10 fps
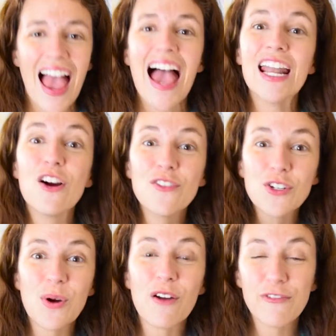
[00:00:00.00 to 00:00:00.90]
Head over
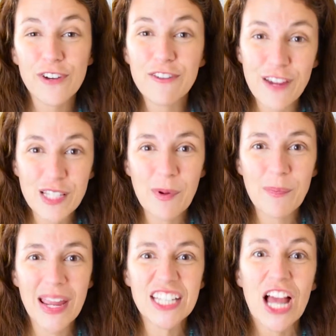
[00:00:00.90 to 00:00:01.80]
to our free
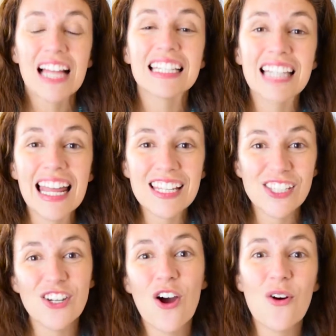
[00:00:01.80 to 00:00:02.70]
Facebook page. Let
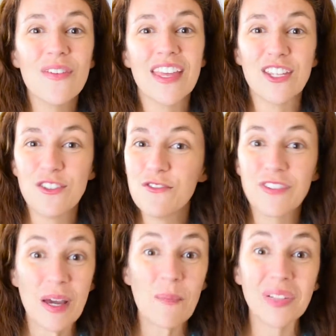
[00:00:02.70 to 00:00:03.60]
us know that
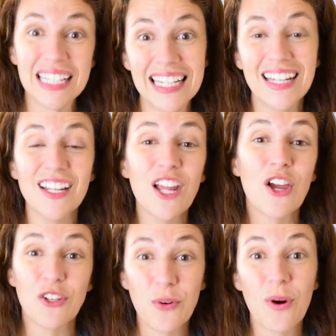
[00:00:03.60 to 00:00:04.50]
you've completed
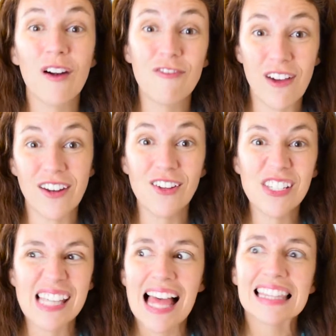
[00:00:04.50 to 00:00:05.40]
your
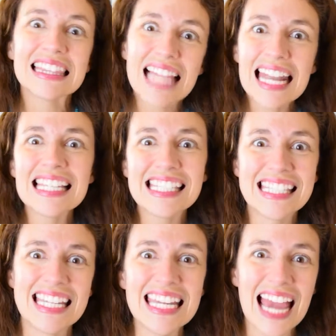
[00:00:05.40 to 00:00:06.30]
funnels. Let us
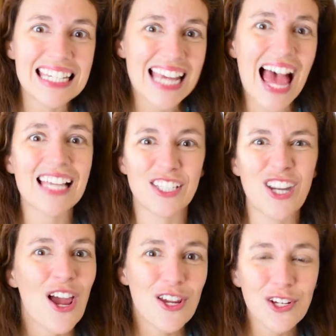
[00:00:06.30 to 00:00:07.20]
see and test
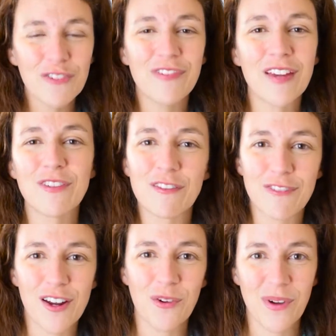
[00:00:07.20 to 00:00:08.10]
your favorite
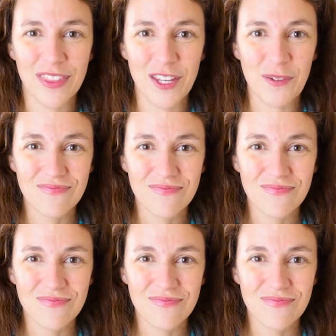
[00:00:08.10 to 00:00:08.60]
funnel with you.